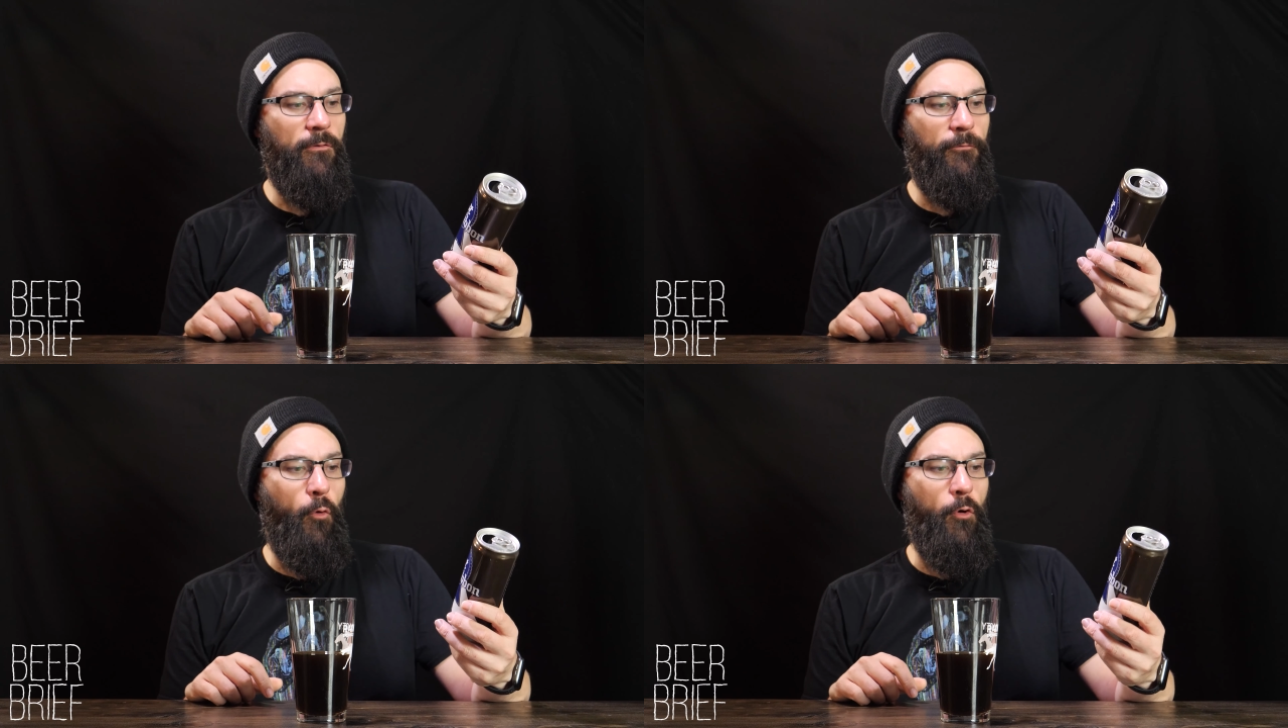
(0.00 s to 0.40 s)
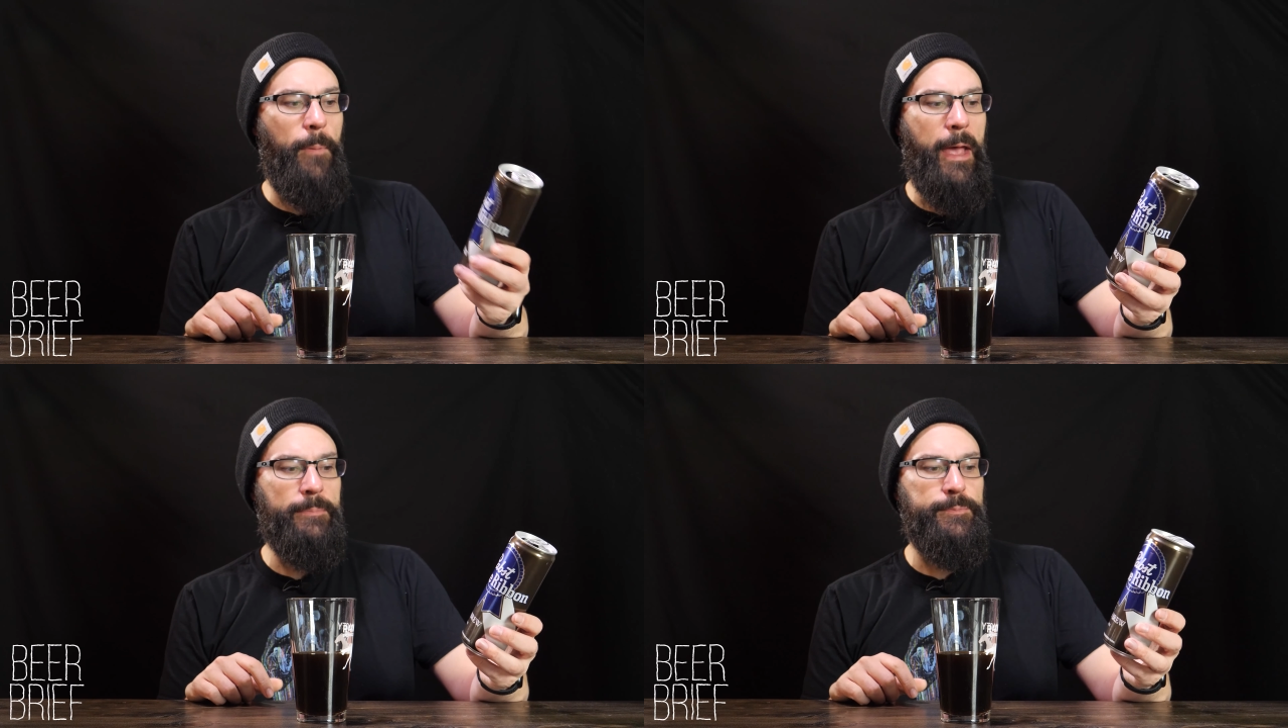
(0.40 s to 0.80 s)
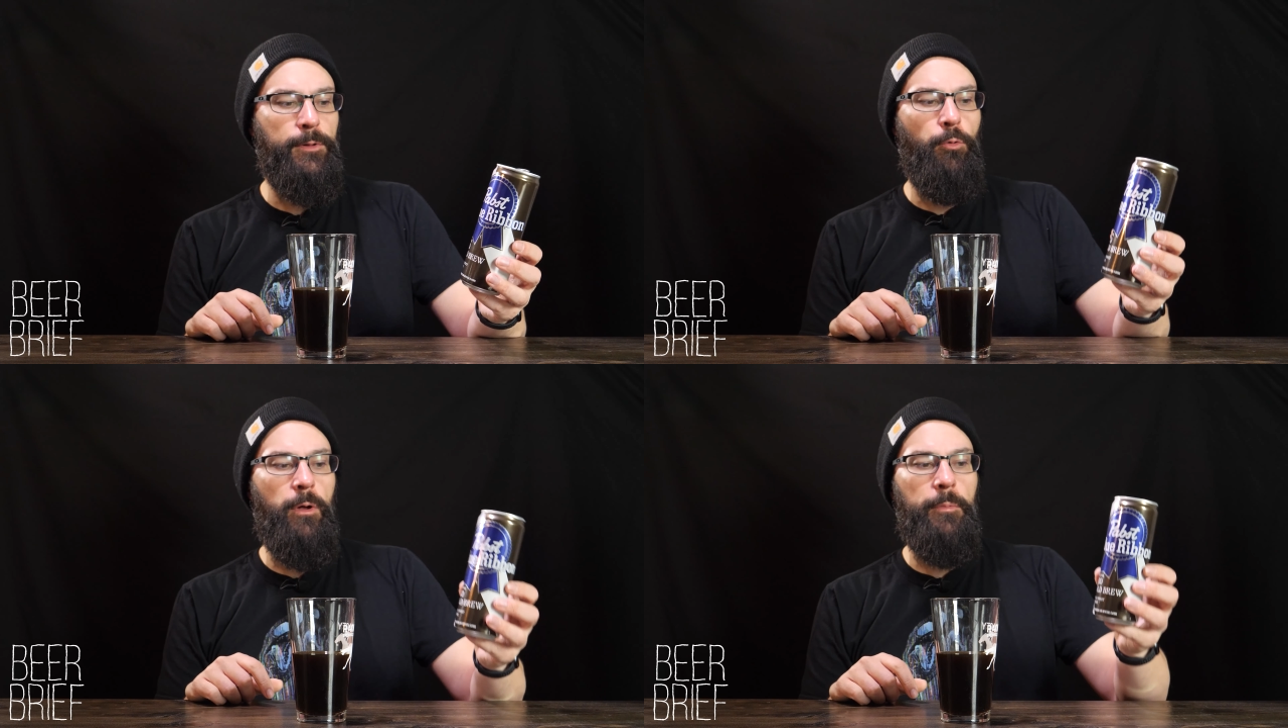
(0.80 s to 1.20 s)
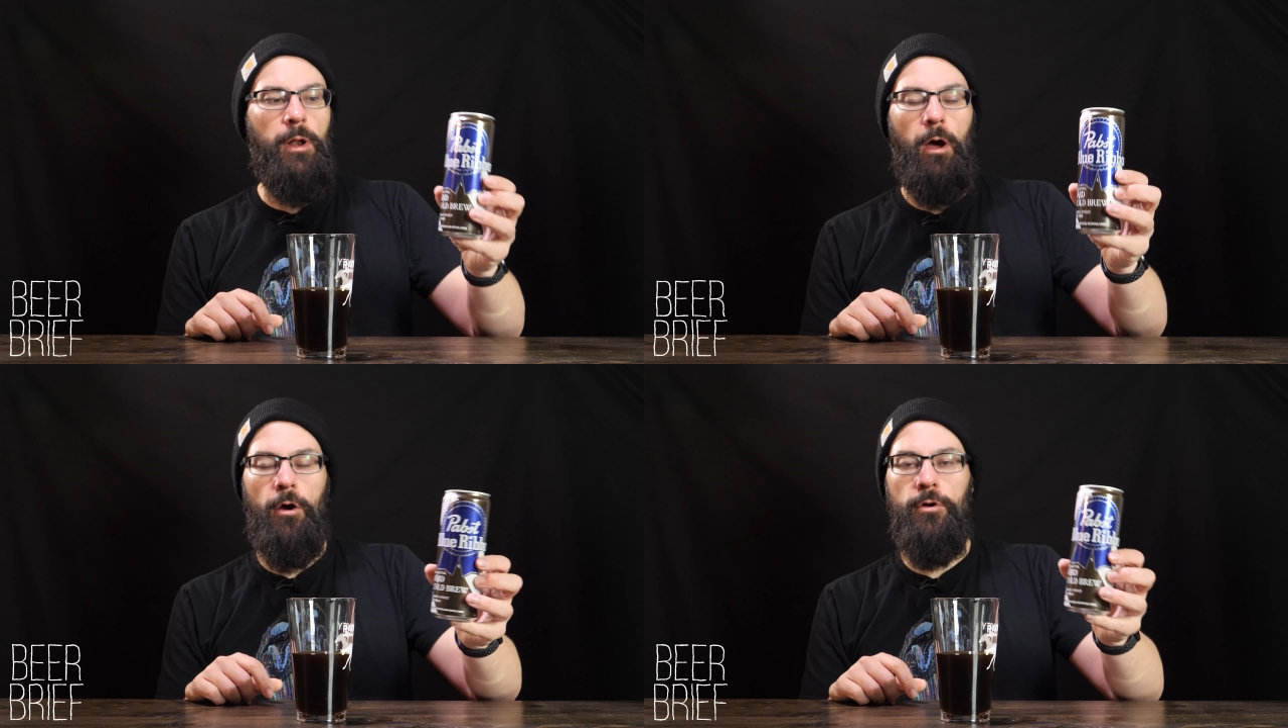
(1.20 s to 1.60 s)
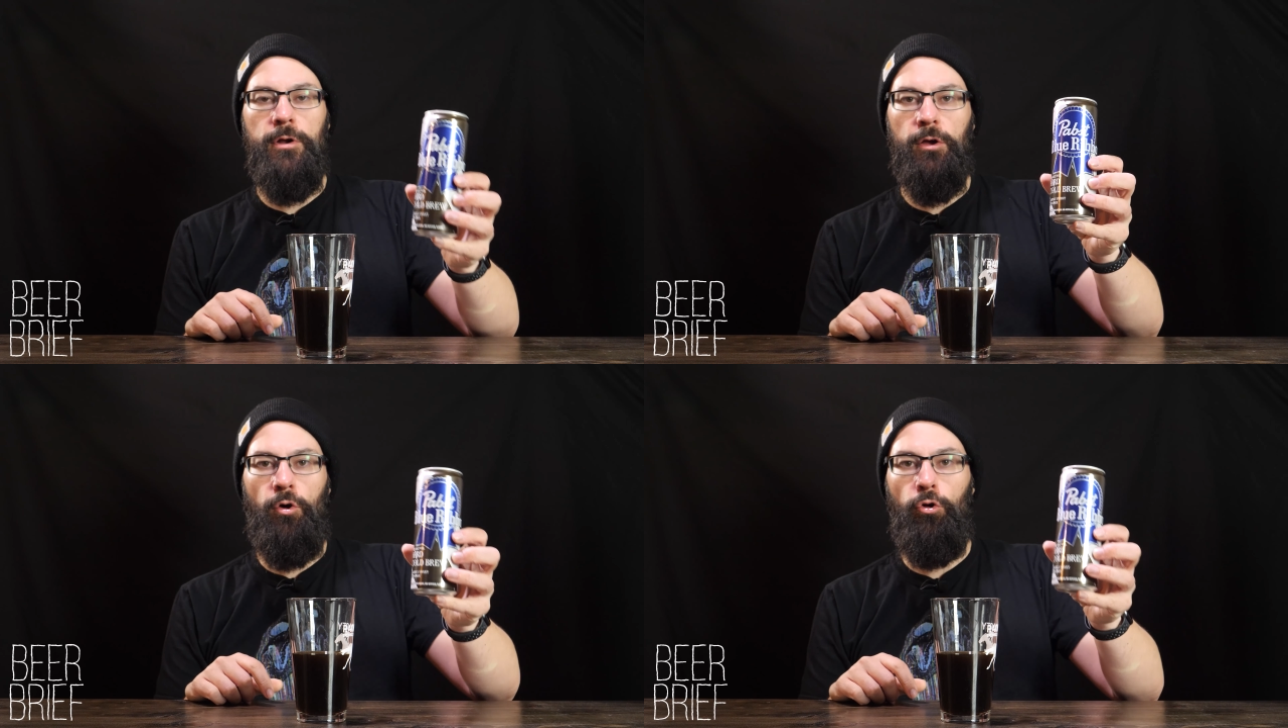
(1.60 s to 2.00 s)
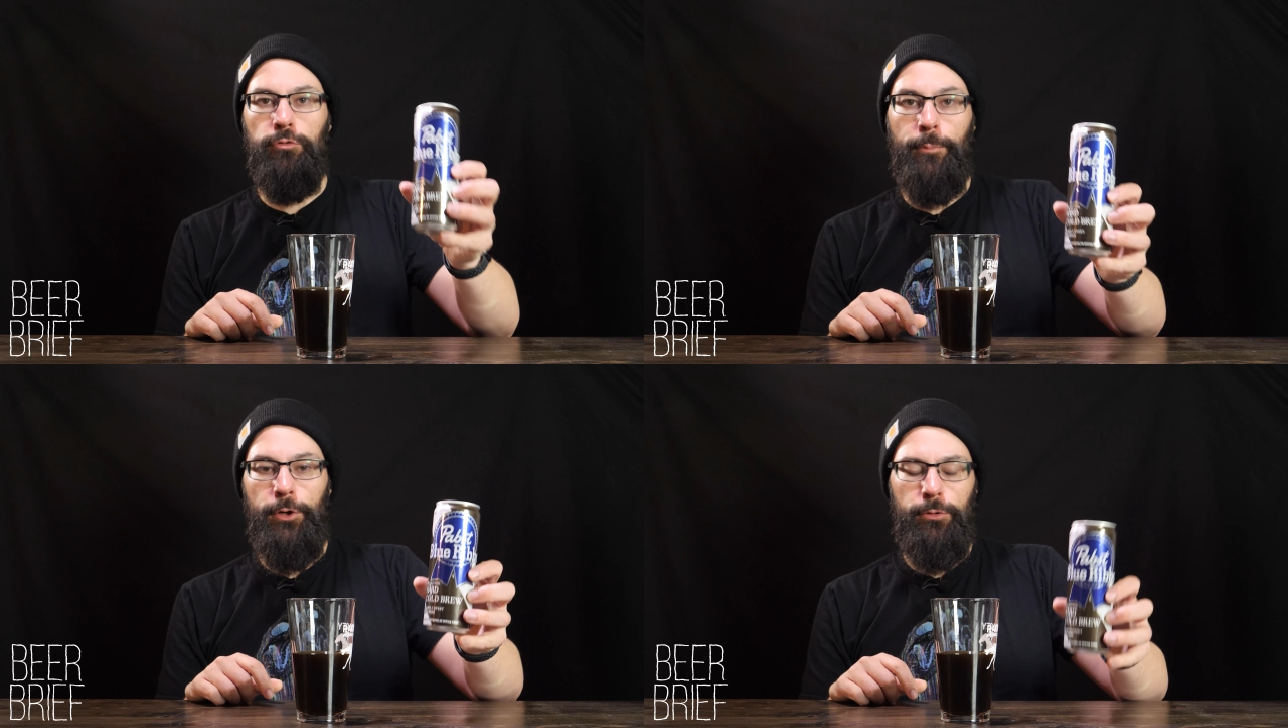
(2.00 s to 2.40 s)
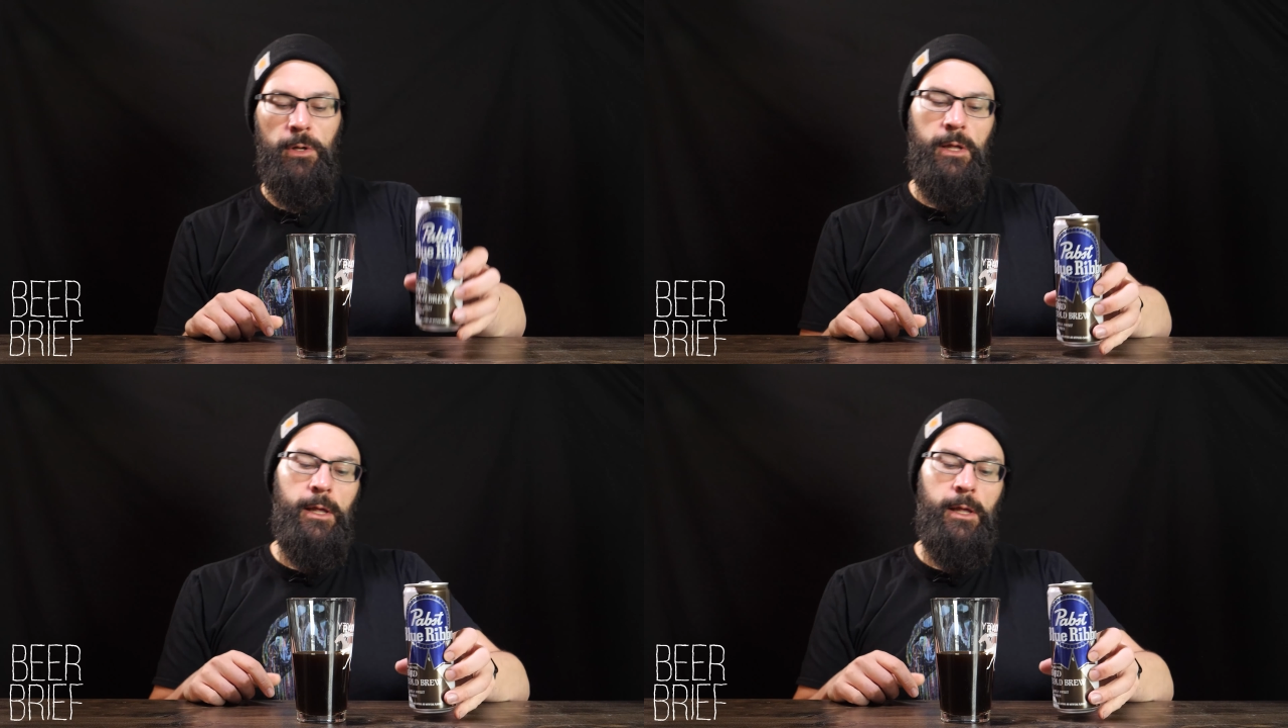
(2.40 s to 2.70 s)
for Pabst Blue Ribbon Hard Cold Brew.